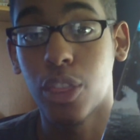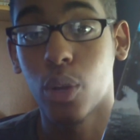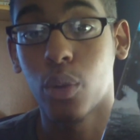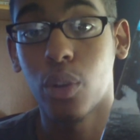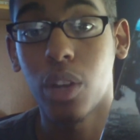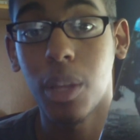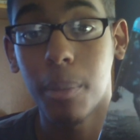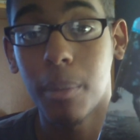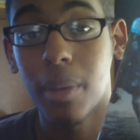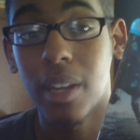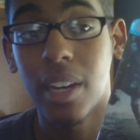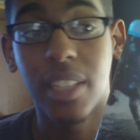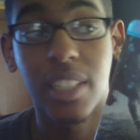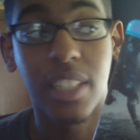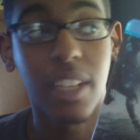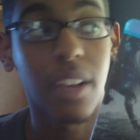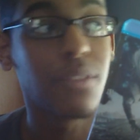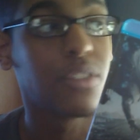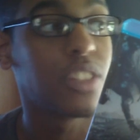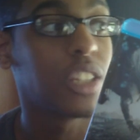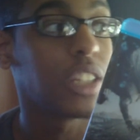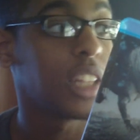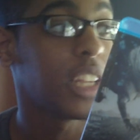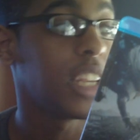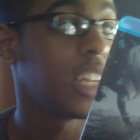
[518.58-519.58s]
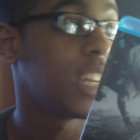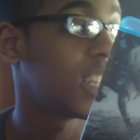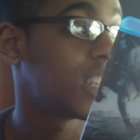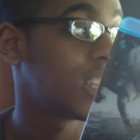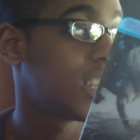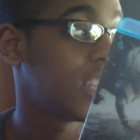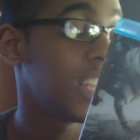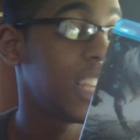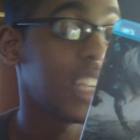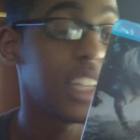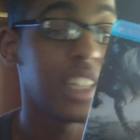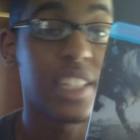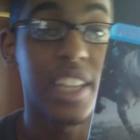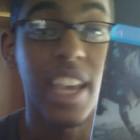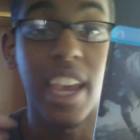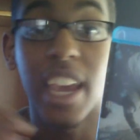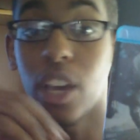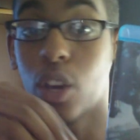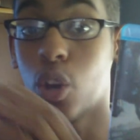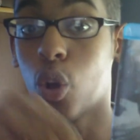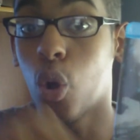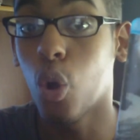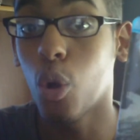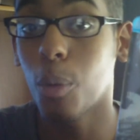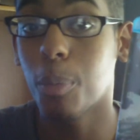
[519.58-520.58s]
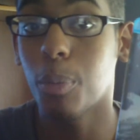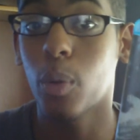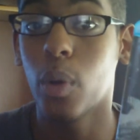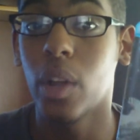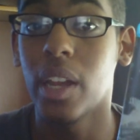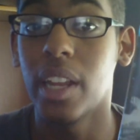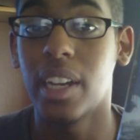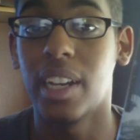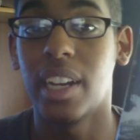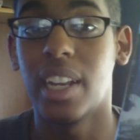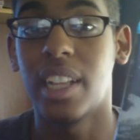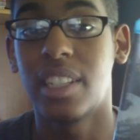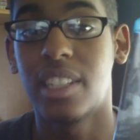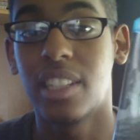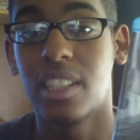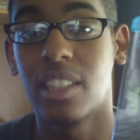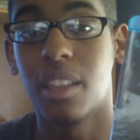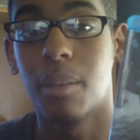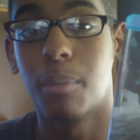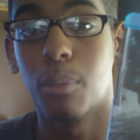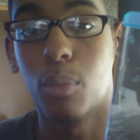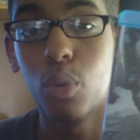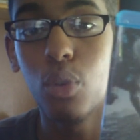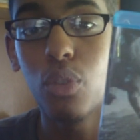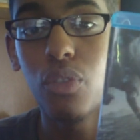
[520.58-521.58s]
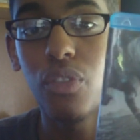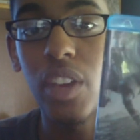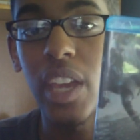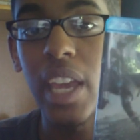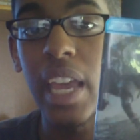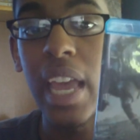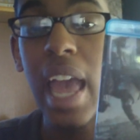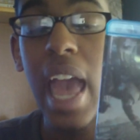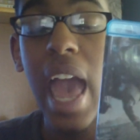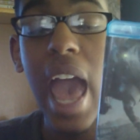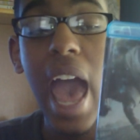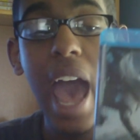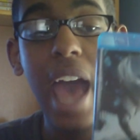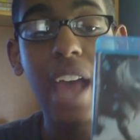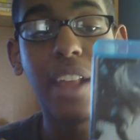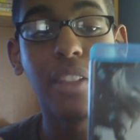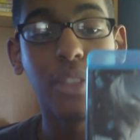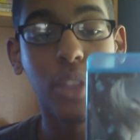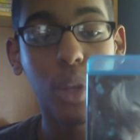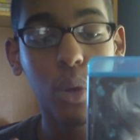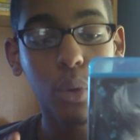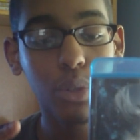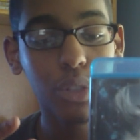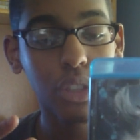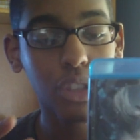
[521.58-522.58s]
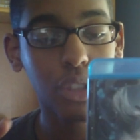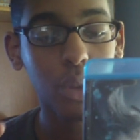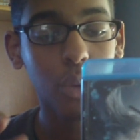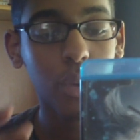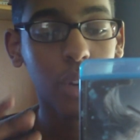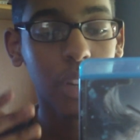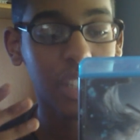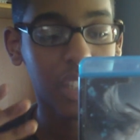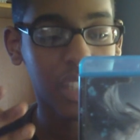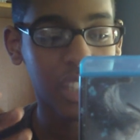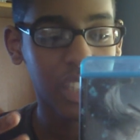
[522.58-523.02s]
30 minutes of deleted scenes incorporated into the movie. And those 30